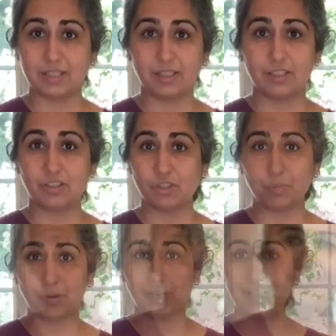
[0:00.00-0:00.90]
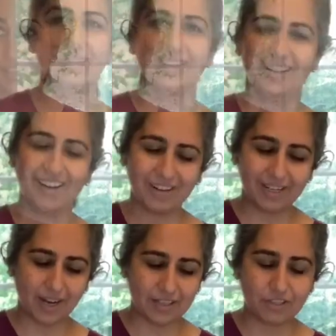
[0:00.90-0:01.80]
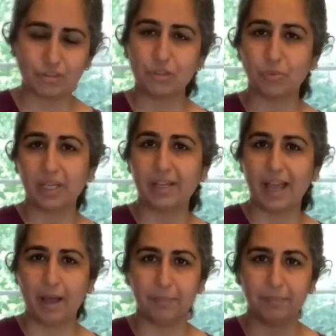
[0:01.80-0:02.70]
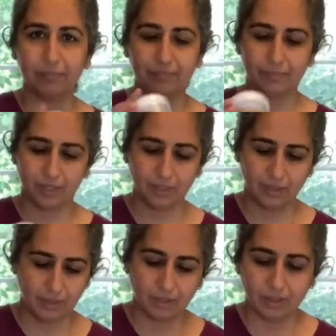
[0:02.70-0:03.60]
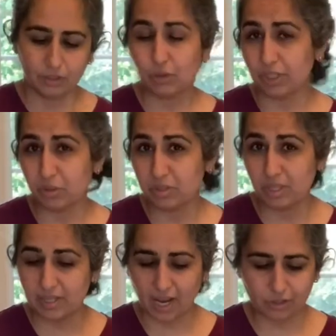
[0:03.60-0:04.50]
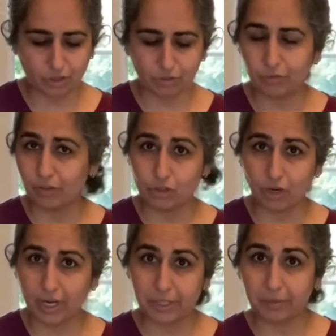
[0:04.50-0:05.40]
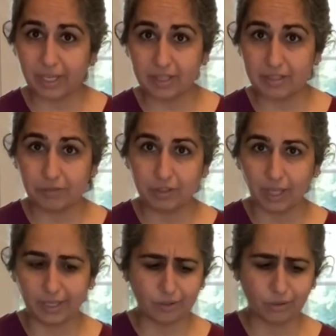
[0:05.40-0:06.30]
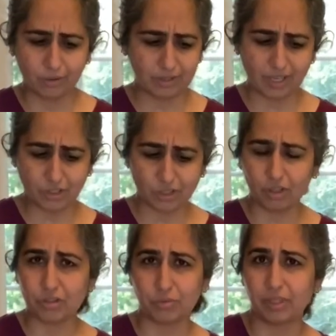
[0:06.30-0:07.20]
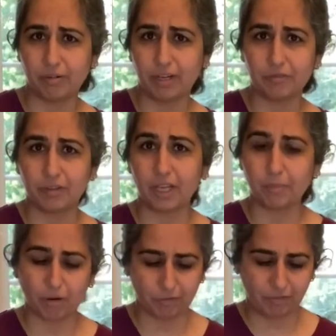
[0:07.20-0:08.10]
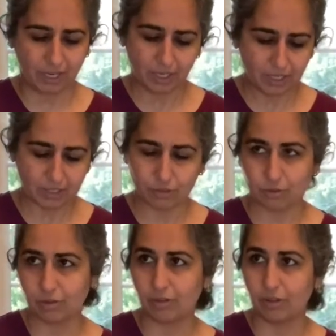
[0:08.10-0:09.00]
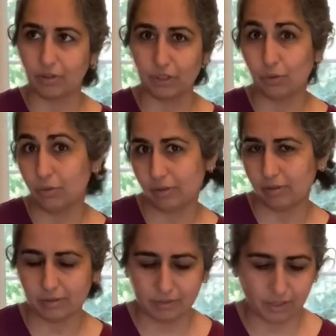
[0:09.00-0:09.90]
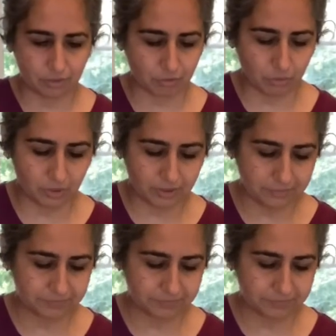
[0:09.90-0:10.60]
Super easy. All right, guys, so to recap, you can use the snack jar for the dry ingredients if you like, or it's actually also really great for like parfaits or a little yogurt and granola.